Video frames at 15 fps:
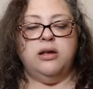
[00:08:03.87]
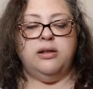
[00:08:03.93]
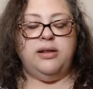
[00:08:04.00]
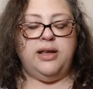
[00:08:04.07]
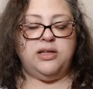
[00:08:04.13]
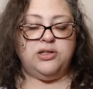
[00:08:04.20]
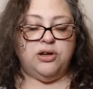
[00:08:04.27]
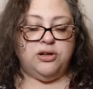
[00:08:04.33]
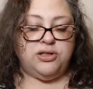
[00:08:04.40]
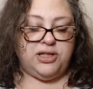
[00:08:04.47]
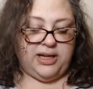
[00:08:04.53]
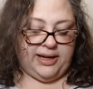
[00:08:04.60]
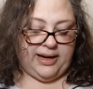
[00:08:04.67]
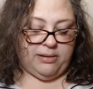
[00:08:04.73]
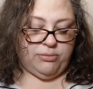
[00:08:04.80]
These are
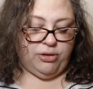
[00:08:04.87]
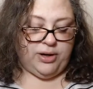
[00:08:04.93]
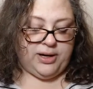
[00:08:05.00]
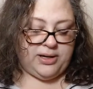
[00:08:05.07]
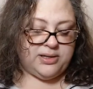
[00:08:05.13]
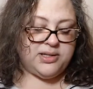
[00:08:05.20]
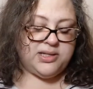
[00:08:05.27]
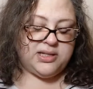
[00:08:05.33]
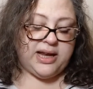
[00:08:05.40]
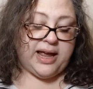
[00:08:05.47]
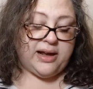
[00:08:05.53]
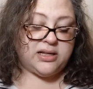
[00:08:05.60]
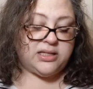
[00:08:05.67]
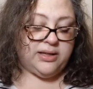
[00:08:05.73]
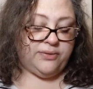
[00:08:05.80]
tamarind
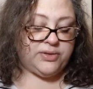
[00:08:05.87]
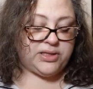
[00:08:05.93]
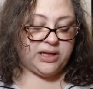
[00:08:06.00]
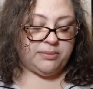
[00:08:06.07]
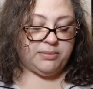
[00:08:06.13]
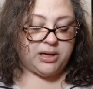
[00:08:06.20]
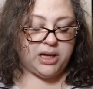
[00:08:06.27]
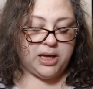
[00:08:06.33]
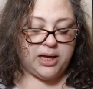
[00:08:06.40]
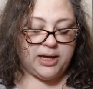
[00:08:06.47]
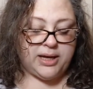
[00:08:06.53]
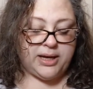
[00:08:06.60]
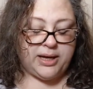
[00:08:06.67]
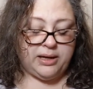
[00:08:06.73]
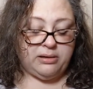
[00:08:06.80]
snacks of some
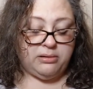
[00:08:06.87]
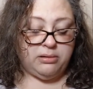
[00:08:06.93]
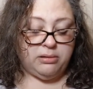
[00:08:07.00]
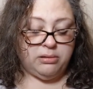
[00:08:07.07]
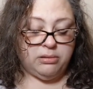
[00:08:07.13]
kind.